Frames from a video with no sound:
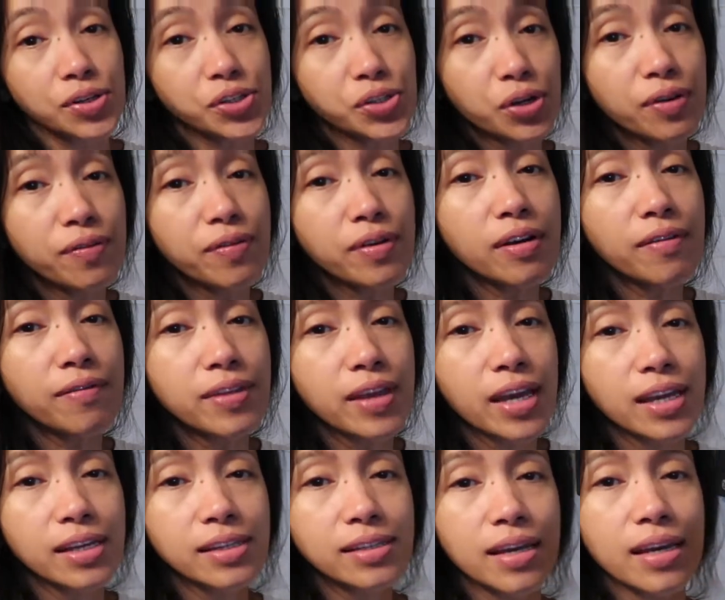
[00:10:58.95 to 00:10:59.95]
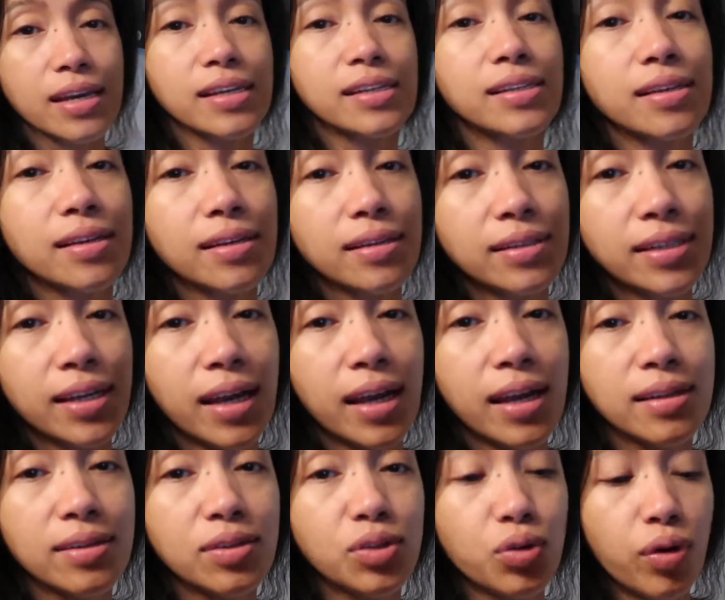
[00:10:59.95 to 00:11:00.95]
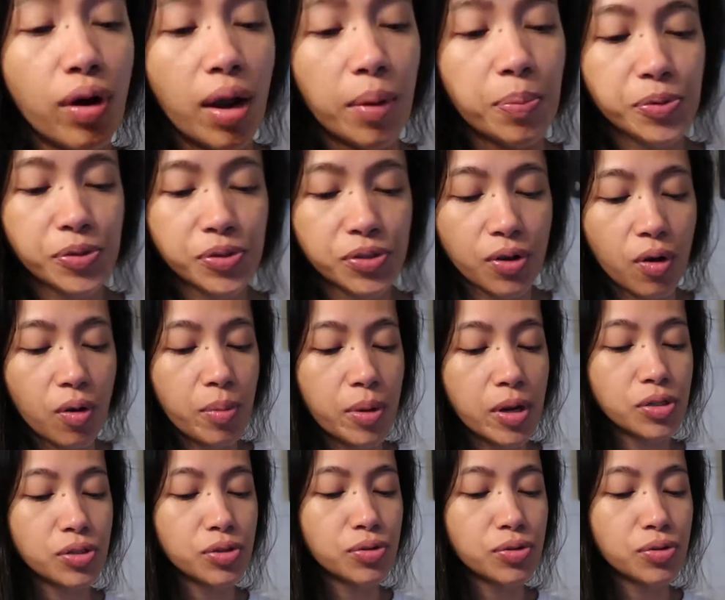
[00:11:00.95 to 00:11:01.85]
a serving of this is 10 drops. So I'm gonna